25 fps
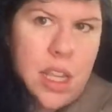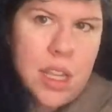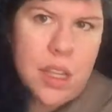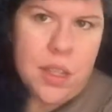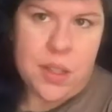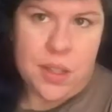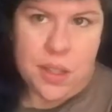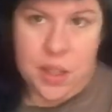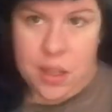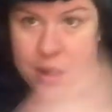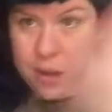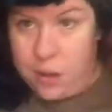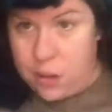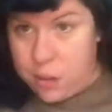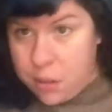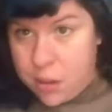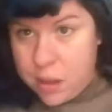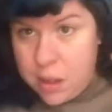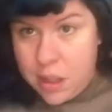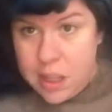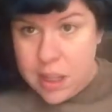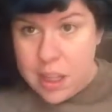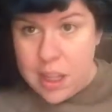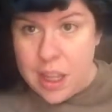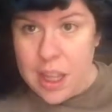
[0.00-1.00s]
So
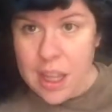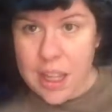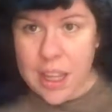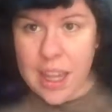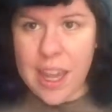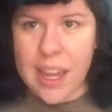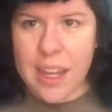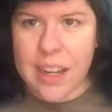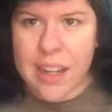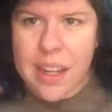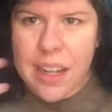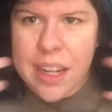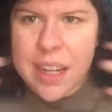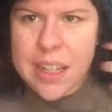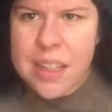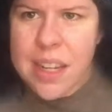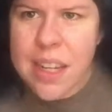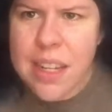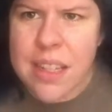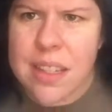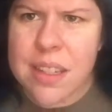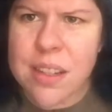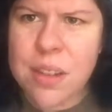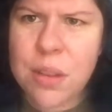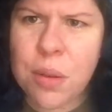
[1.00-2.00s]
again,
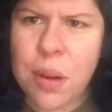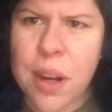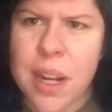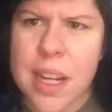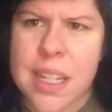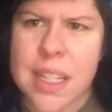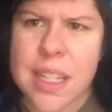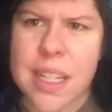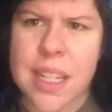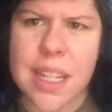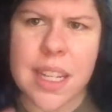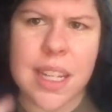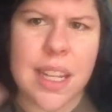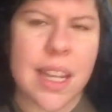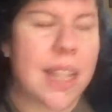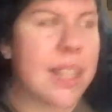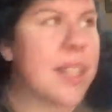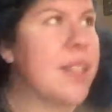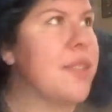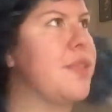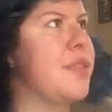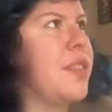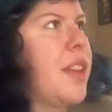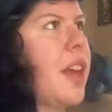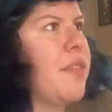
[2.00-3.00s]
it's crazy,
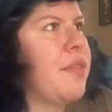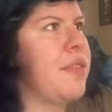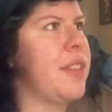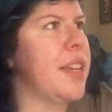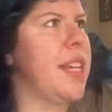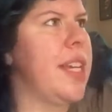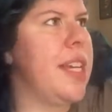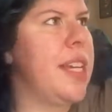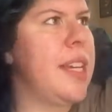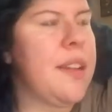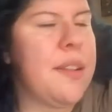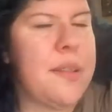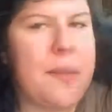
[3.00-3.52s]
it's fluffy,